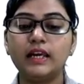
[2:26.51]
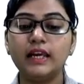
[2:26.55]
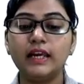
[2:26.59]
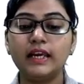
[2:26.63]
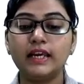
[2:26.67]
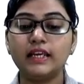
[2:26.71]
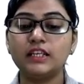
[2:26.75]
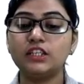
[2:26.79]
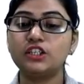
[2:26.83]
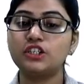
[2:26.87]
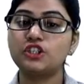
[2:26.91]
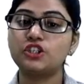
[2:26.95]

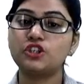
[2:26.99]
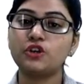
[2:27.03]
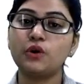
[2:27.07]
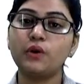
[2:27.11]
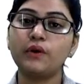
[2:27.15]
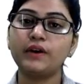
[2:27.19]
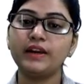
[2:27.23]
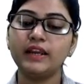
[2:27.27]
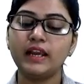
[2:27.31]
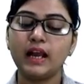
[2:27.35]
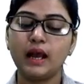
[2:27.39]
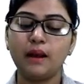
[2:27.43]

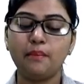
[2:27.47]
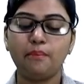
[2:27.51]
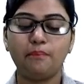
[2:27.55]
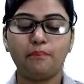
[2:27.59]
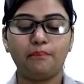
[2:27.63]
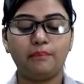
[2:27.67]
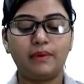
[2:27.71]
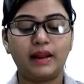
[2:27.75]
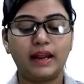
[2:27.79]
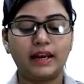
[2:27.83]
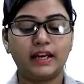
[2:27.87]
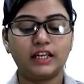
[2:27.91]
Historia
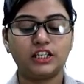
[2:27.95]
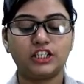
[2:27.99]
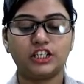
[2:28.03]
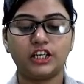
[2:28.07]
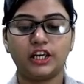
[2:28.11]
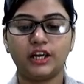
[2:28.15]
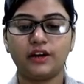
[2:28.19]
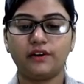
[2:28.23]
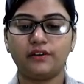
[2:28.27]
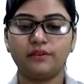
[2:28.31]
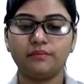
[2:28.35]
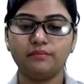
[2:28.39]

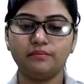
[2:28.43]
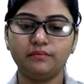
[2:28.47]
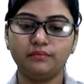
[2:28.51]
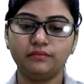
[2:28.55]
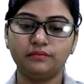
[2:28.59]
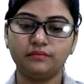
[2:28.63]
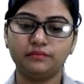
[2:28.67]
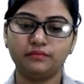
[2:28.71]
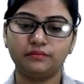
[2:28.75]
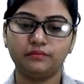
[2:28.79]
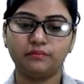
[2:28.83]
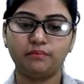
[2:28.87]

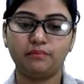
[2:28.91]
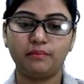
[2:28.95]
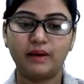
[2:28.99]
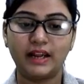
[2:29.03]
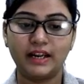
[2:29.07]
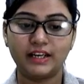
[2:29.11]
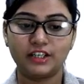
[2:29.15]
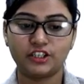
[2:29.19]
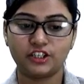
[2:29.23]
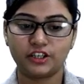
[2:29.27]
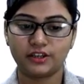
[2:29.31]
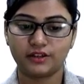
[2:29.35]

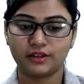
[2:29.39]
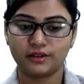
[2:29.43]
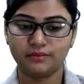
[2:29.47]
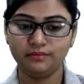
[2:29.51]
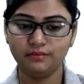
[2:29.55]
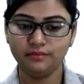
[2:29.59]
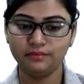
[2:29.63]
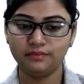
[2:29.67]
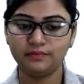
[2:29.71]
Plantarum,